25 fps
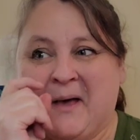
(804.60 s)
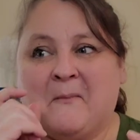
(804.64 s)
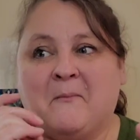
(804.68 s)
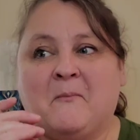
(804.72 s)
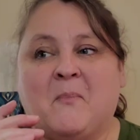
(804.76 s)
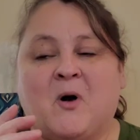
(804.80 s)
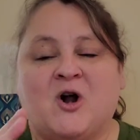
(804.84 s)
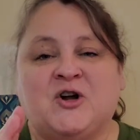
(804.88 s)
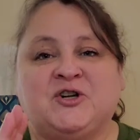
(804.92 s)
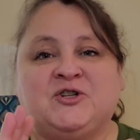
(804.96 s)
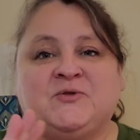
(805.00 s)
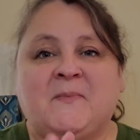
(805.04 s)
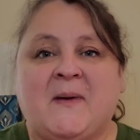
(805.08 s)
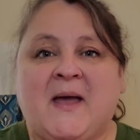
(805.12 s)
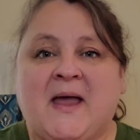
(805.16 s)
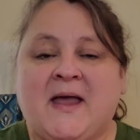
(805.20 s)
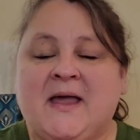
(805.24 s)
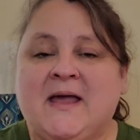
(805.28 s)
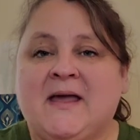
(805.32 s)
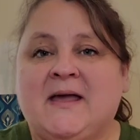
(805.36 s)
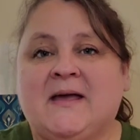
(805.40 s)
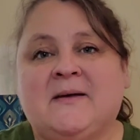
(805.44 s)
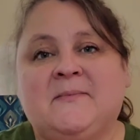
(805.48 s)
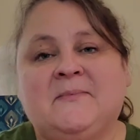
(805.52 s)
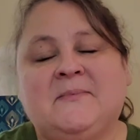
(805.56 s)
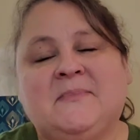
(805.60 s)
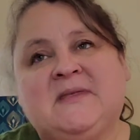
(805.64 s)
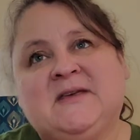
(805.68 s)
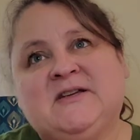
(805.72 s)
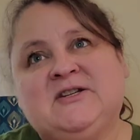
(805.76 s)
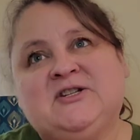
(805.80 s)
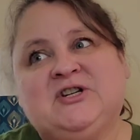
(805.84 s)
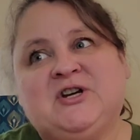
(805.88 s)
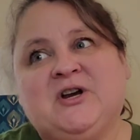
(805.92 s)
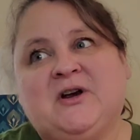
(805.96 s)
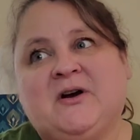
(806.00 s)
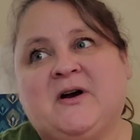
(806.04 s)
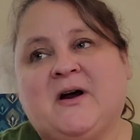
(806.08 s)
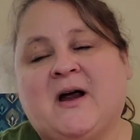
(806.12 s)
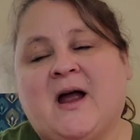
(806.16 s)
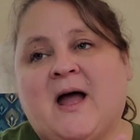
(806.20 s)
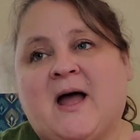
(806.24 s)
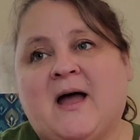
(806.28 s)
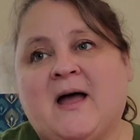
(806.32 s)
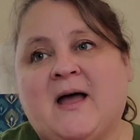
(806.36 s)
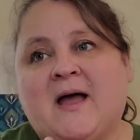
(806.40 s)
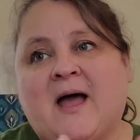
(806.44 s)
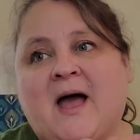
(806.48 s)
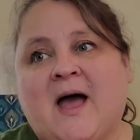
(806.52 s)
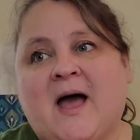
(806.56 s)
March Mayhem this year,
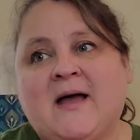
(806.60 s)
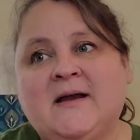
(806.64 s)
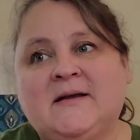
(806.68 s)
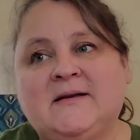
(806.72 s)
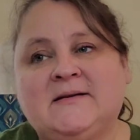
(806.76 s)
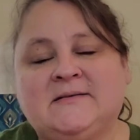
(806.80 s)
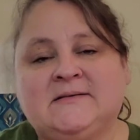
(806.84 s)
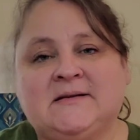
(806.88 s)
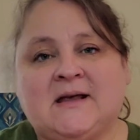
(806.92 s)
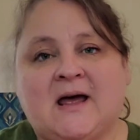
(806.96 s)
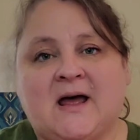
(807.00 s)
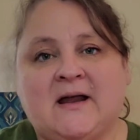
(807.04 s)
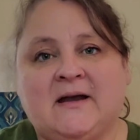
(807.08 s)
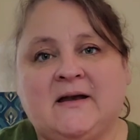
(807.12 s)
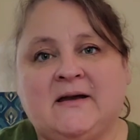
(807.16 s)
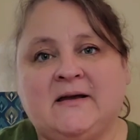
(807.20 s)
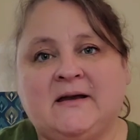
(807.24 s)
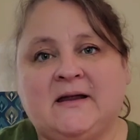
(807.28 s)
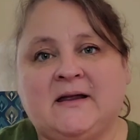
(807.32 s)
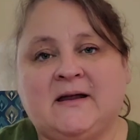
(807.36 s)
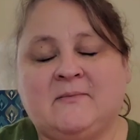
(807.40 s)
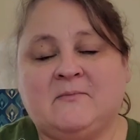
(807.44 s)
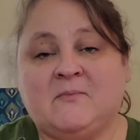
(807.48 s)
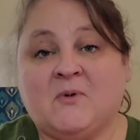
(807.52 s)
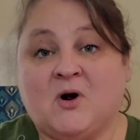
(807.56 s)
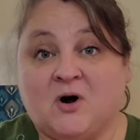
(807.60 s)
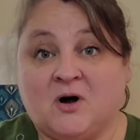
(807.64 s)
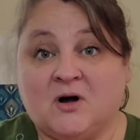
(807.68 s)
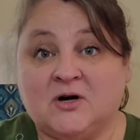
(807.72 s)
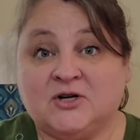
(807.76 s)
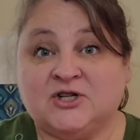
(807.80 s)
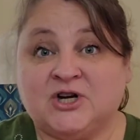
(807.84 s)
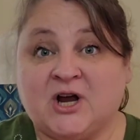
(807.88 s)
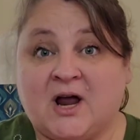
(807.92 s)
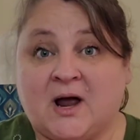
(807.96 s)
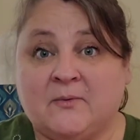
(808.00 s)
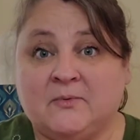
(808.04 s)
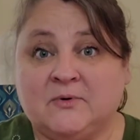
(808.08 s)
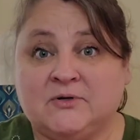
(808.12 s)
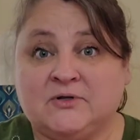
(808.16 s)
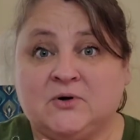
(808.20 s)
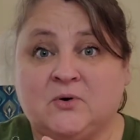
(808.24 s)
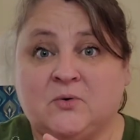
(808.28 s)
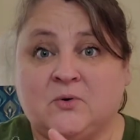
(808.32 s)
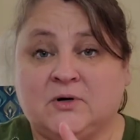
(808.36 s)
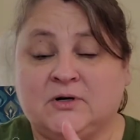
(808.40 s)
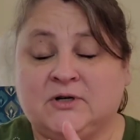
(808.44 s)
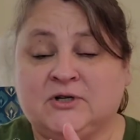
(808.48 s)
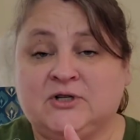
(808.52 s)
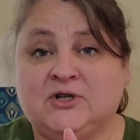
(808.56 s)
I, I decided in March I was
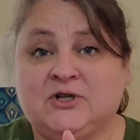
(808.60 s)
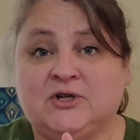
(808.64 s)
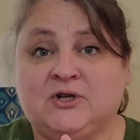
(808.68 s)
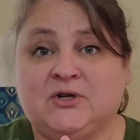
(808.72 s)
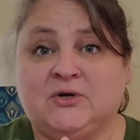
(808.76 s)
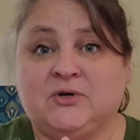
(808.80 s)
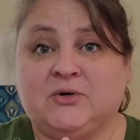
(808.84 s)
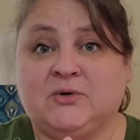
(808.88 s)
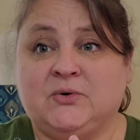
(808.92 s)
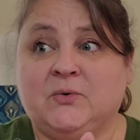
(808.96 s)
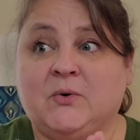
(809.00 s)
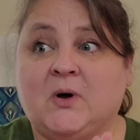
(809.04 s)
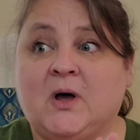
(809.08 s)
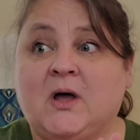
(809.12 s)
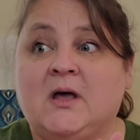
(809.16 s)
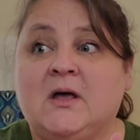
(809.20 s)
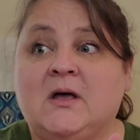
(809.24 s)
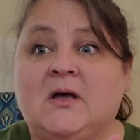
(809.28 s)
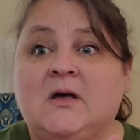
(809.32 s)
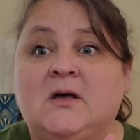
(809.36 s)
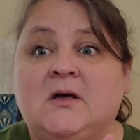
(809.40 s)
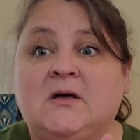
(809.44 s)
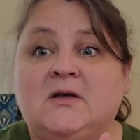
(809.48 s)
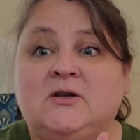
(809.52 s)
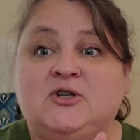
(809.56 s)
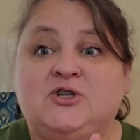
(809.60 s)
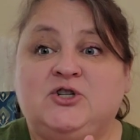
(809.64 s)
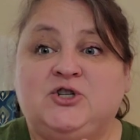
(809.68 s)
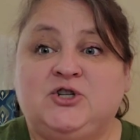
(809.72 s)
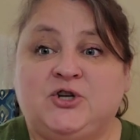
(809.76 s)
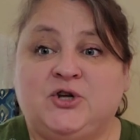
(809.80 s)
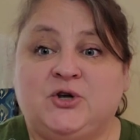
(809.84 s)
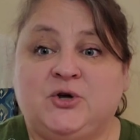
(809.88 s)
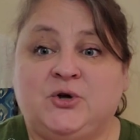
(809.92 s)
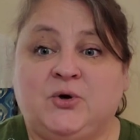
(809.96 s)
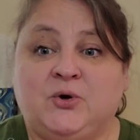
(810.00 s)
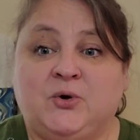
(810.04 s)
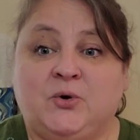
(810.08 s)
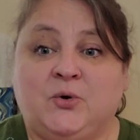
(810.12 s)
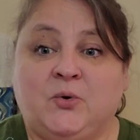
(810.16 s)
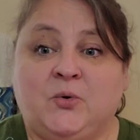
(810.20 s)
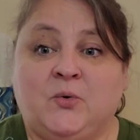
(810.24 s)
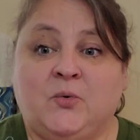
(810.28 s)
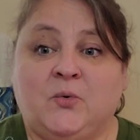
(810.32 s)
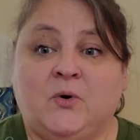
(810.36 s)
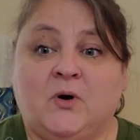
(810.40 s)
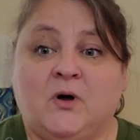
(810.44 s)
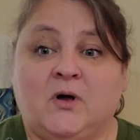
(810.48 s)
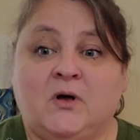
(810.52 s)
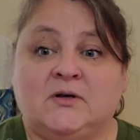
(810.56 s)
going to
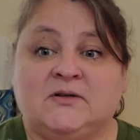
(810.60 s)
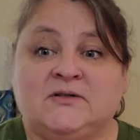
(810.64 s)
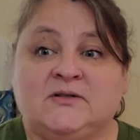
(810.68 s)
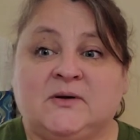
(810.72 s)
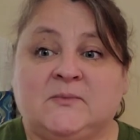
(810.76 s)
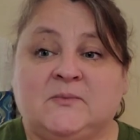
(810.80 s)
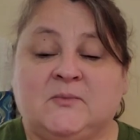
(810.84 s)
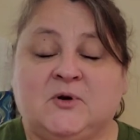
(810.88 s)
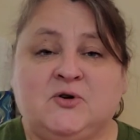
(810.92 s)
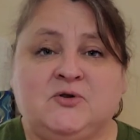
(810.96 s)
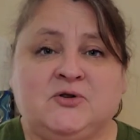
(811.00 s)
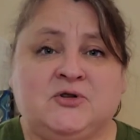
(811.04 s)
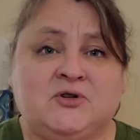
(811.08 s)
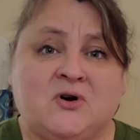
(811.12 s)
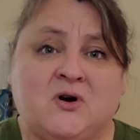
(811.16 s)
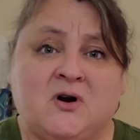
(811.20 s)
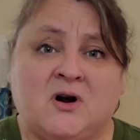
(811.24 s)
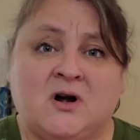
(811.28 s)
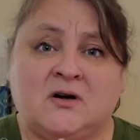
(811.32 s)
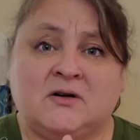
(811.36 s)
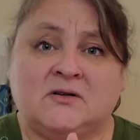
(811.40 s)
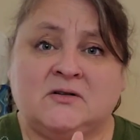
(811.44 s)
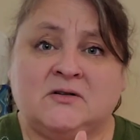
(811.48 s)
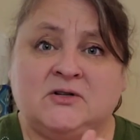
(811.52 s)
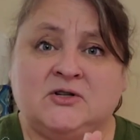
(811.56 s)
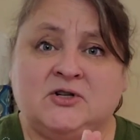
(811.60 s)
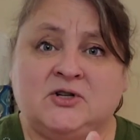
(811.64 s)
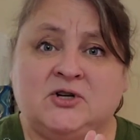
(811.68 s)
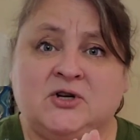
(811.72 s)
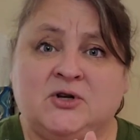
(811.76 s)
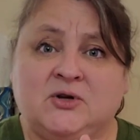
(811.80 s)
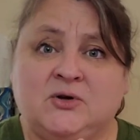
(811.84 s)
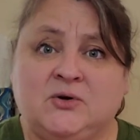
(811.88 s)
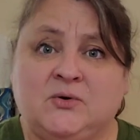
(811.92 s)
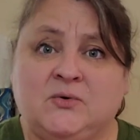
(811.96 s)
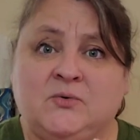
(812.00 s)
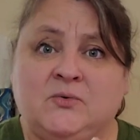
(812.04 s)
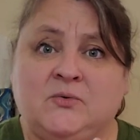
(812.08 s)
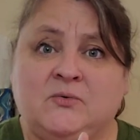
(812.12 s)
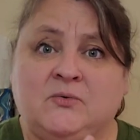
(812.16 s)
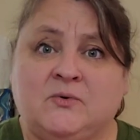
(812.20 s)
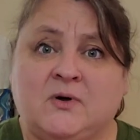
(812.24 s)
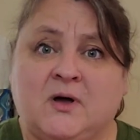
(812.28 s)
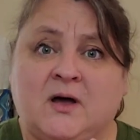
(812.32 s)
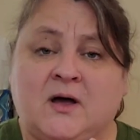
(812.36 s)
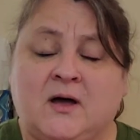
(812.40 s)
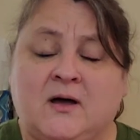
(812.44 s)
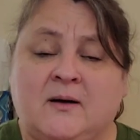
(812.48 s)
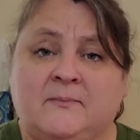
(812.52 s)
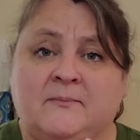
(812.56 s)
do some new starts to
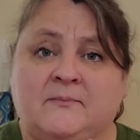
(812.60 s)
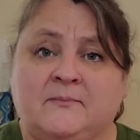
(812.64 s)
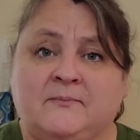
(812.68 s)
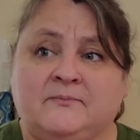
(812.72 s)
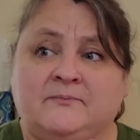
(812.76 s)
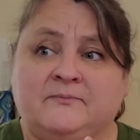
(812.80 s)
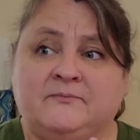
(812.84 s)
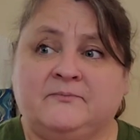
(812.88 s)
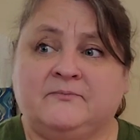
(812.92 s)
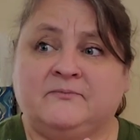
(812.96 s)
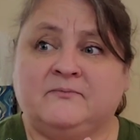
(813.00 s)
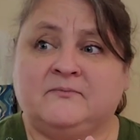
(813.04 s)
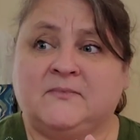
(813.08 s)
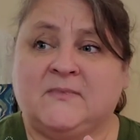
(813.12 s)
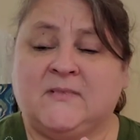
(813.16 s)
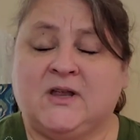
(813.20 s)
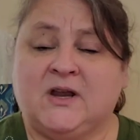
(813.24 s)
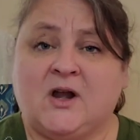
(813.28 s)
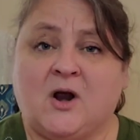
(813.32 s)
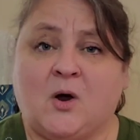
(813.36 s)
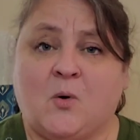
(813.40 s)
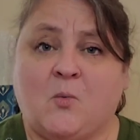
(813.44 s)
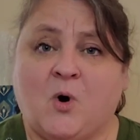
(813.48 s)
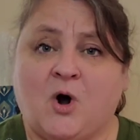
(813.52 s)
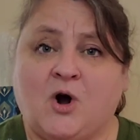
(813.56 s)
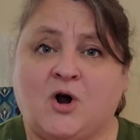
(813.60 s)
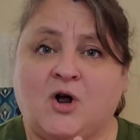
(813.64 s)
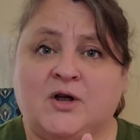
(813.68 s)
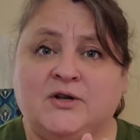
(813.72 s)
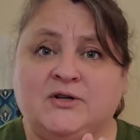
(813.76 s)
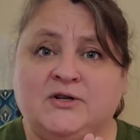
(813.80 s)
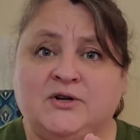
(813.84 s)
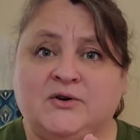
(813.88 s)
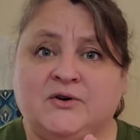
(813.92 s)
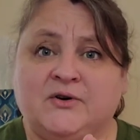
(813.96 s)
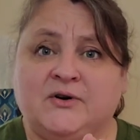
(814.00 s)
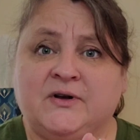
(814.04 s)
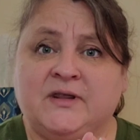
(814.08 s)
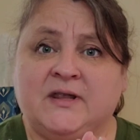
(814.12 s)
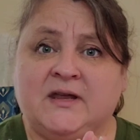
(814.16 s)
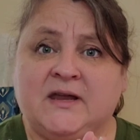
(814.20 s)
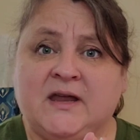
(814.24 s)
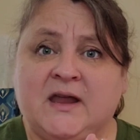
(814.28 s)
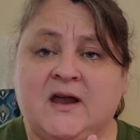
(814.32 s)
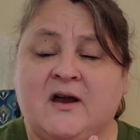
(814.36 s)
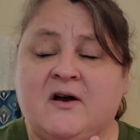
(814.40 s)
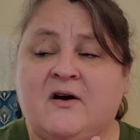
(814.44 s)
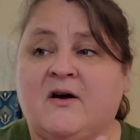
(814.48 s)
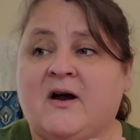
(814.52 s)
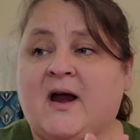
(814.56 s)
um, you know, work on during the
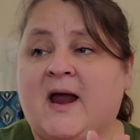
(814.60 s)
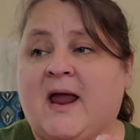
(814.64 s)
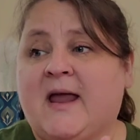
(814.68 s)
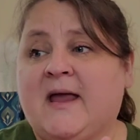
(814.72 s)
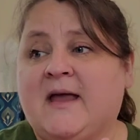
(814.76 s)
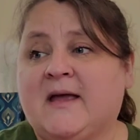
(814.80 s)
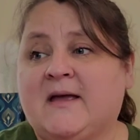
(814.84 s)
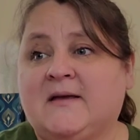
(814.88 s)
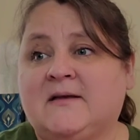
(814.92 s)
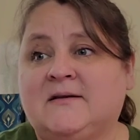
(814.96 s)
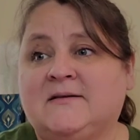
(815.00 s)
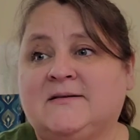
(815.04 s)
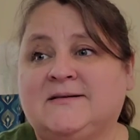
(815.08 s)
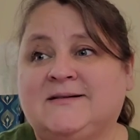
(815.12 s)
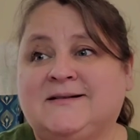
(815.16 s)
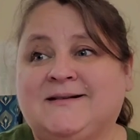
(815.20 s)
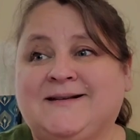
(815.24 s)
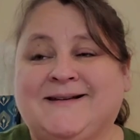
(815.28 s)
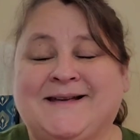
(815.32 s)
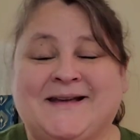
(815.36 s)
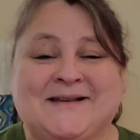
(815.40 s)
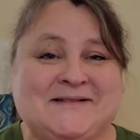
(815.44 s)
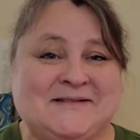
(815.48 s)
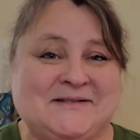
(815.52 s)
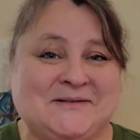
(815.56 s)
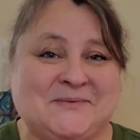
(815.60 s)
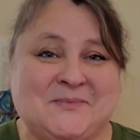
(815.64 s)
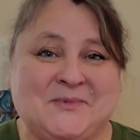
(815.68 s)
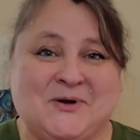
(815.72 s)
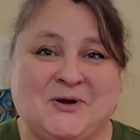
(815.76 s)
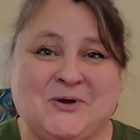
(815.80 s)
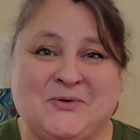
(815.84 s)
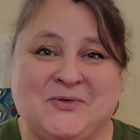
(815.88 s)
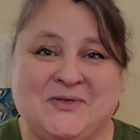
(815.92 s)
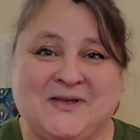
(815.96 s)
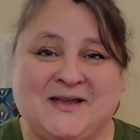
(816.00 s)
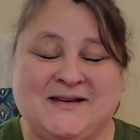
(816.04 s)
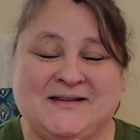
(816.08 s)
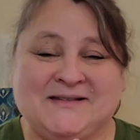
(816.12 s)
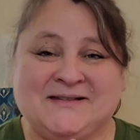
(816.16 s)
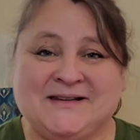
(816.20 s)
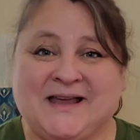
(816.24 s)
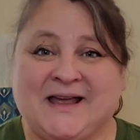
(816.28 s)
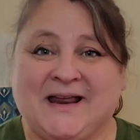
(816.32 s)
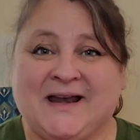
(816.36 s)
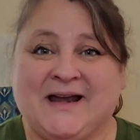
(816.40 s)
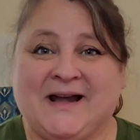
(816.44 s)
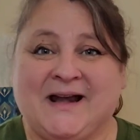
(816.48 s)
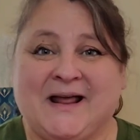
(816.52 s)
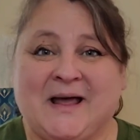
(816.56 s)
year and get some new things
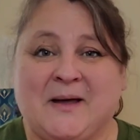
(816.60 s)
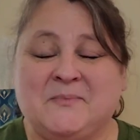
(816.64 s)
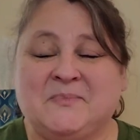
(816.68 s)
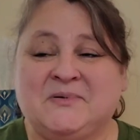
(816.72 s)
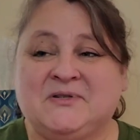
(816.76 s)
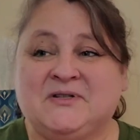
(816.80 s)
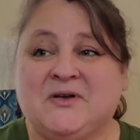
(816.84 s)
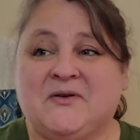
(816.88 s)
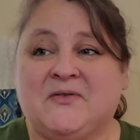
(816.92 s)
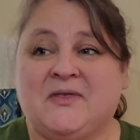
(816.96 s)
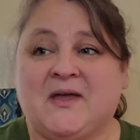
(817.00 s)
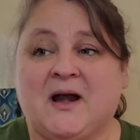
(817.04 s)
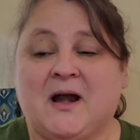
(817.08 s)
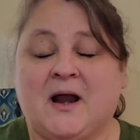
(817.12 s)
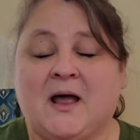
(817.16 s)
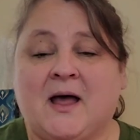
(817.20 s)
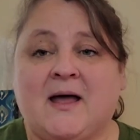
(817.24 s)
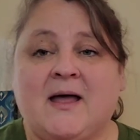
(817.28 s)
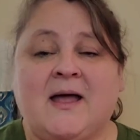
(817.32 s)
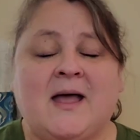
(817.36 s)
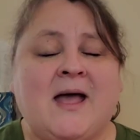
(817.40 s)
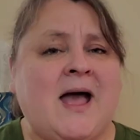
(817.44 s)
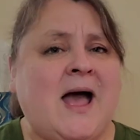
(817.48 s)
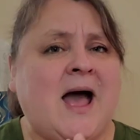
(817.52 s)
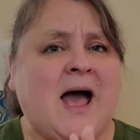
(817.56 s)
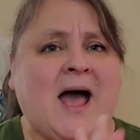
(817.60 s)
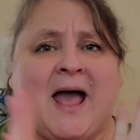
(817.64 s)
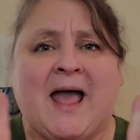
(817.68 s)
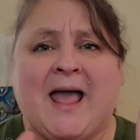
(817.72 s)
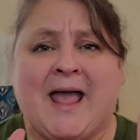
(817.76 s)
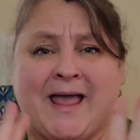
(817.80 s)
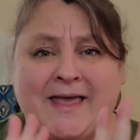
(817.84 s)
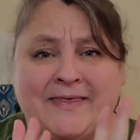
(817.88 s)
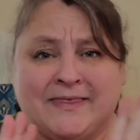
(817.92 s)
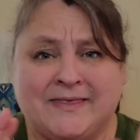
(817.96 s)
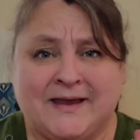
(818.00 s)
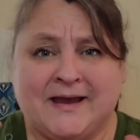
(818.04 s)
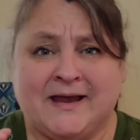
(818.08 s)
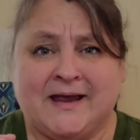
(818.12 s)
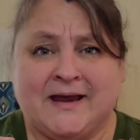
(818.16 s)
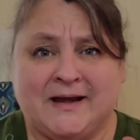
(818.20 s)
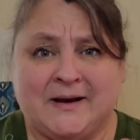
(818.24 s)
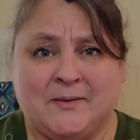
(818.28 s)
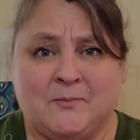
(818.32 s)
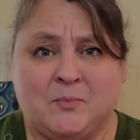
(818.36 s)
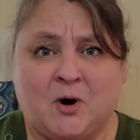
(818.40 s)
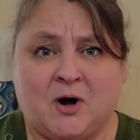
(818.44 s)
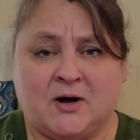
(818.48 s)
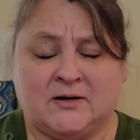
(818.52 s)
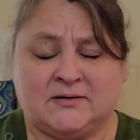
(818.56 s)
kitted up so that I, I hate the
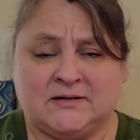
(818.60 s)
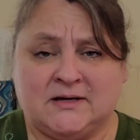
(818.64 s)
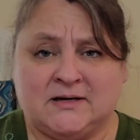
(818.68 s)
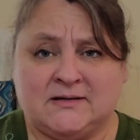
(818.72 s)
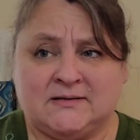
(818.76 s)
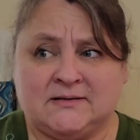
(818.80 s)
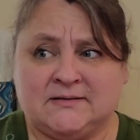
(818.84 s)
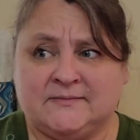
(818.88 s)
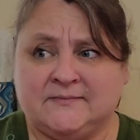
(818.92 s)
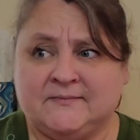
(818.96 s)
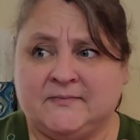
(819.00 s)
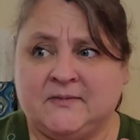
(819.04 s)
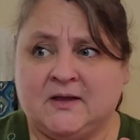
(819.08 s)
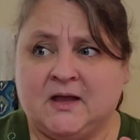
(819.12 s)
kitting process.